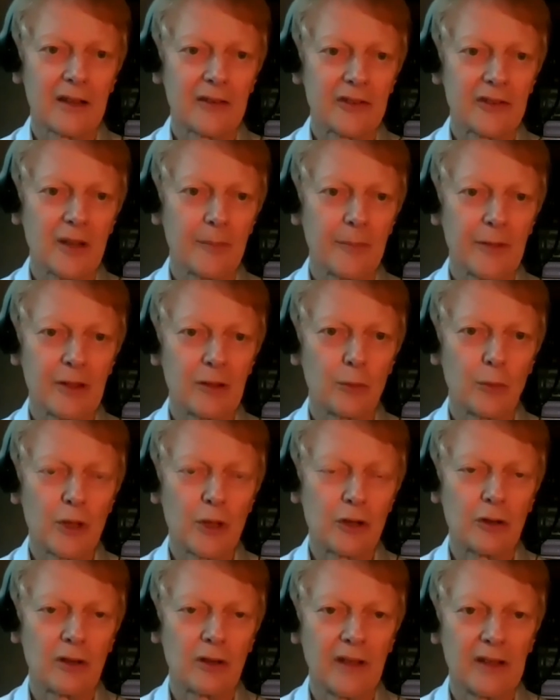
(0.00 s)
something we
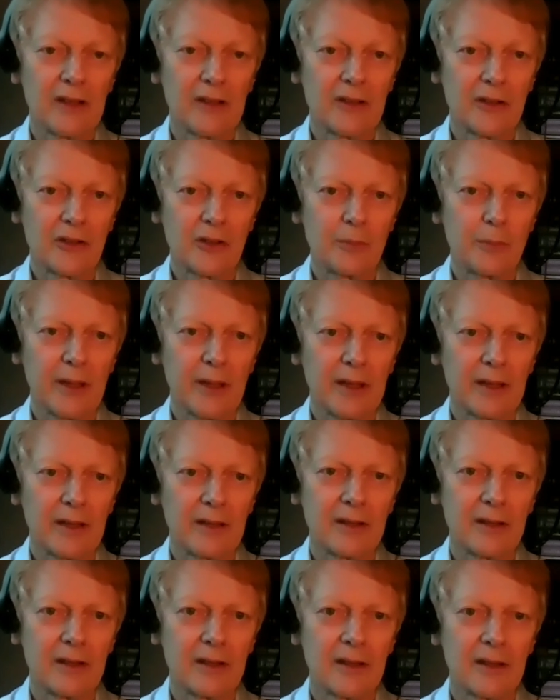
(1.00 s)
could have
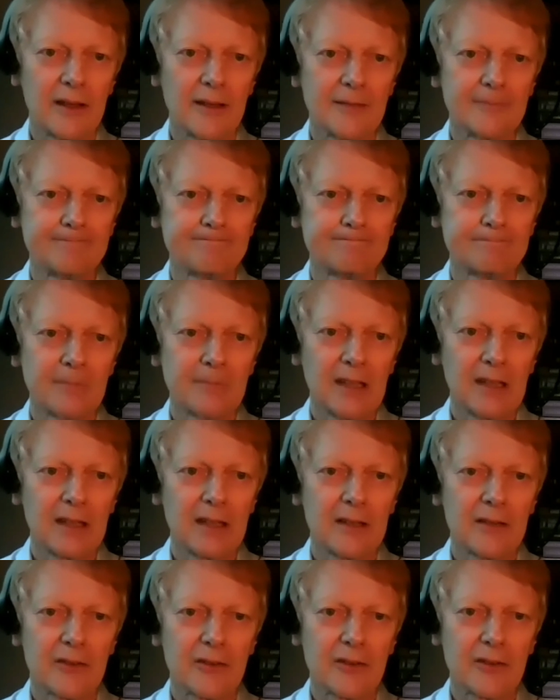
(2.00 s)
anticipated, and
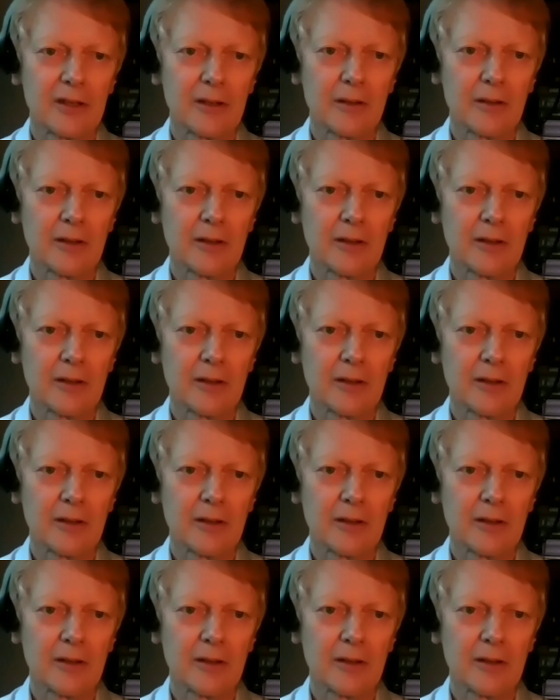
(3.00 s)
it's